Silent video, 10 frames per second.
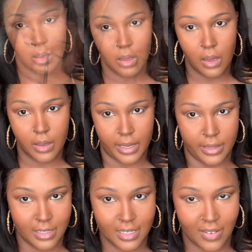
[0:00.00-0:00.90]
Okay,
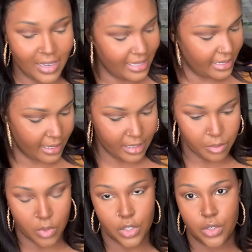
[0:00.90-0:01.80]
so I think I am
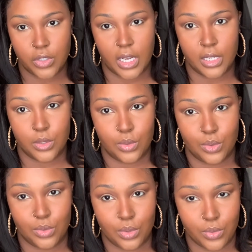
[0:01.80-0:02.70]
going to try to
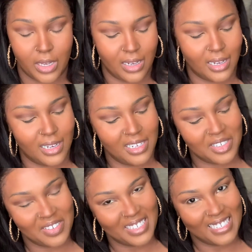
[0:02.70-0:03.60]
do a cut
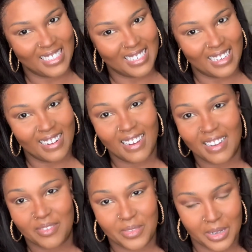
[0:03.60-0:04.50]
crease, and I
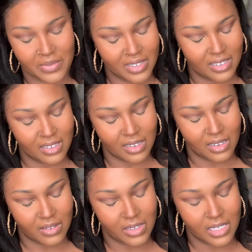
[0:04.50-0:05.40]
have never done a cut
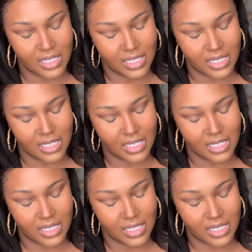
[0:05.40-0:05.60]
crease.